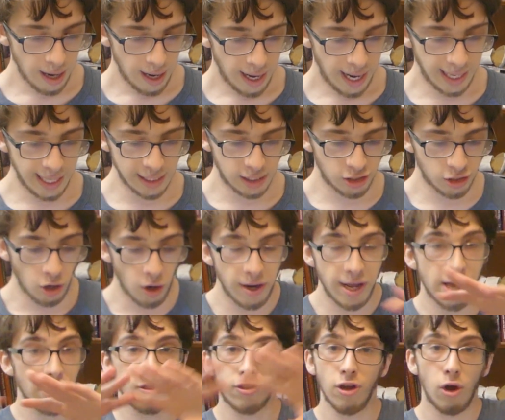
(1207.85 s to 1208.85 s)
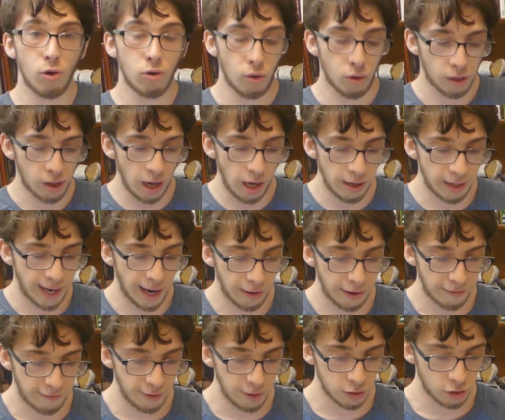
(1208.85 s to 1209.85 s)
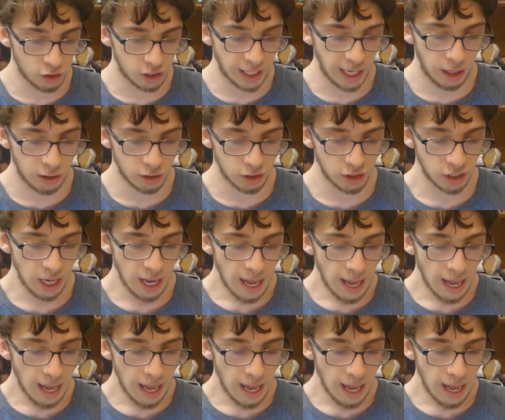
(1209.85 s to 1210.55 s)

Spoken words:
And it's 30th total, counting future challengers.